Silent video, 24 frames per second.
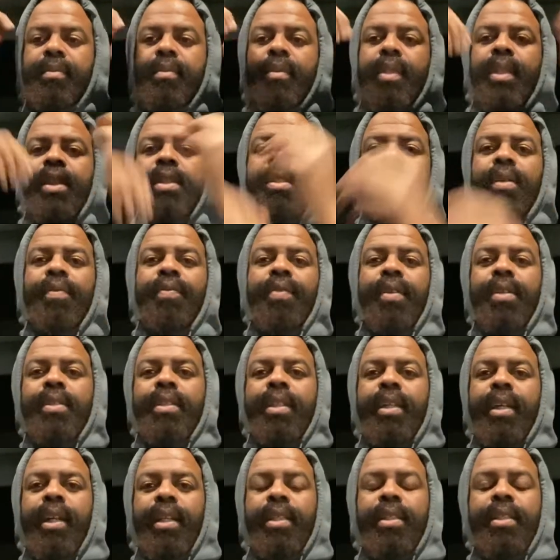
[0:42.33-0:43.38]
So the first
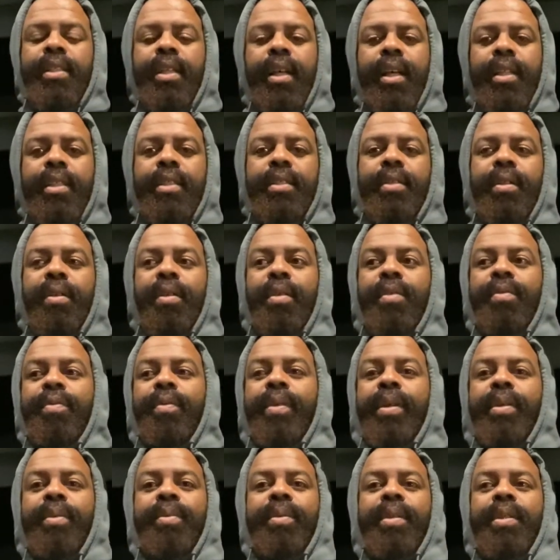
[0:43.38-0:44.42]
thing I start off
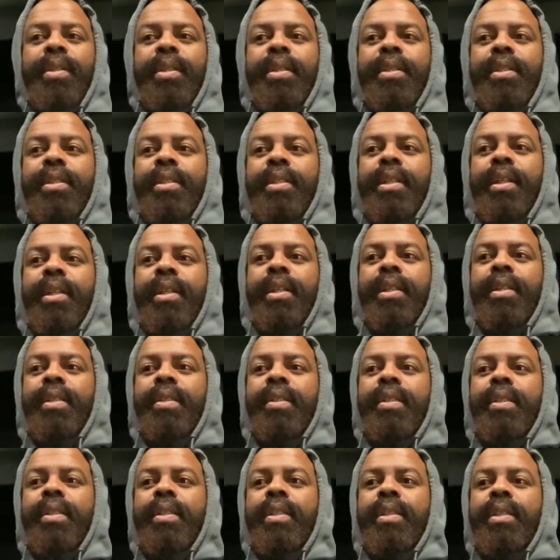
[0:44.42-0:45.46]
with is a
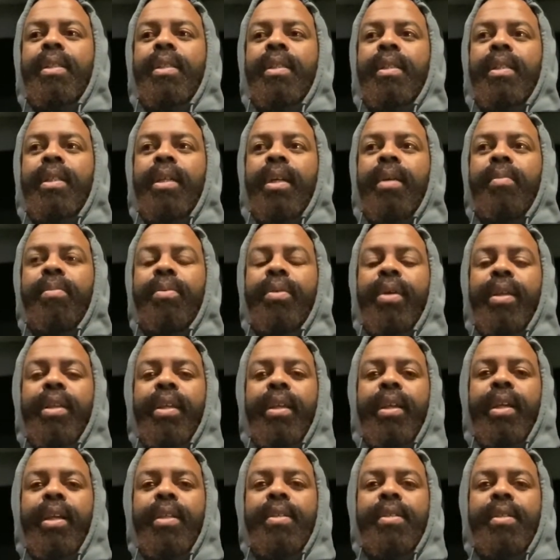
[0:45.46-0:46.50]

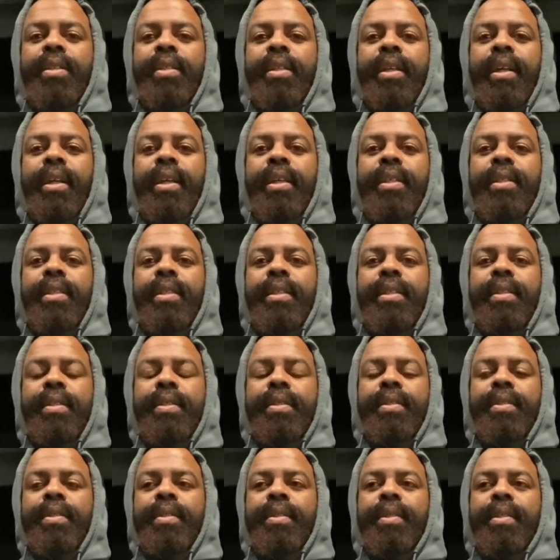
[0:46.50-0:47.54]
breathing exercise.
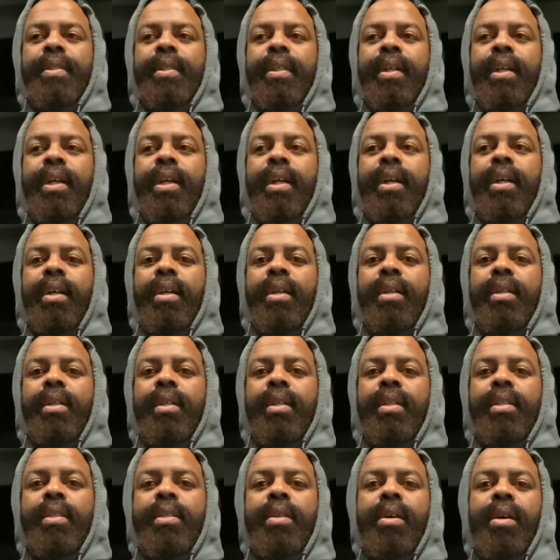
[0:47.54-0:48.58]

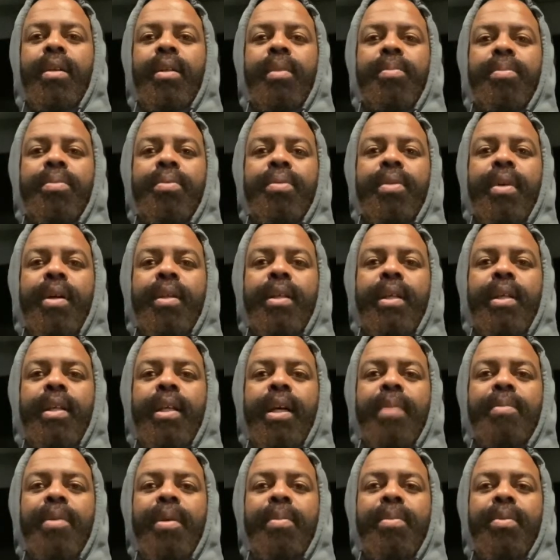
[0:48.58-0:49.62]
It's called a
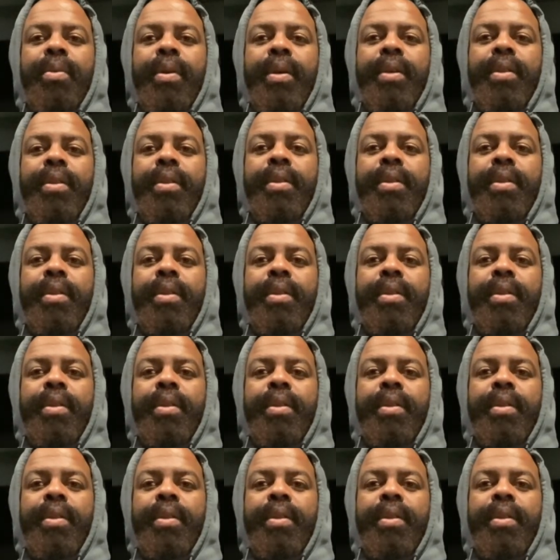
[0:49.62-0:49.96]
Pranayama breath.